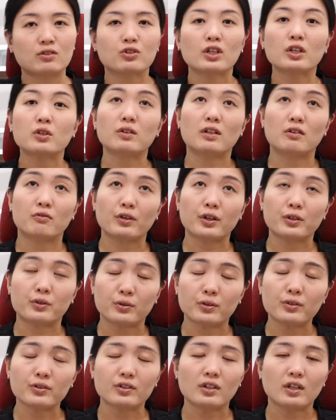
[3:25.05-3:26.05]
Try to avoid
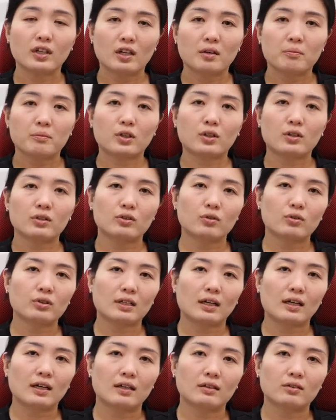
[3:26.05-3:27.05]
those because those
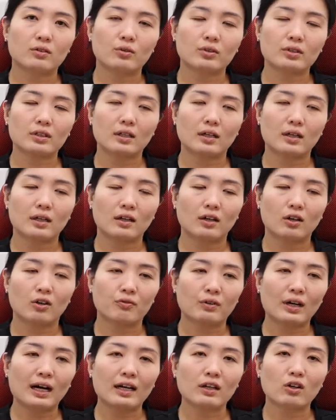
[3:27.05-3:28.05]
are
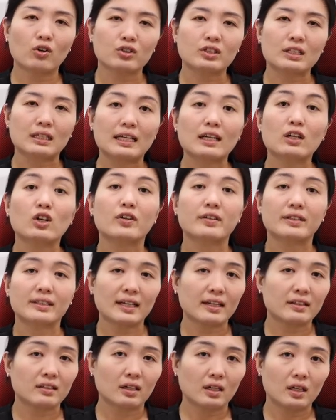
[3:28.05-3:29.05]
of high oxalate
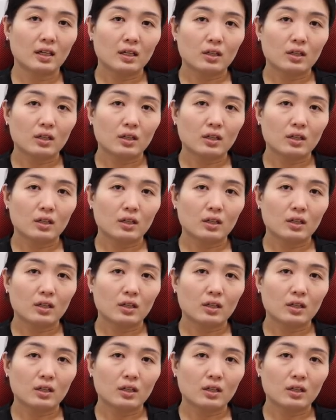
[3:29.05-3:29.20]
content.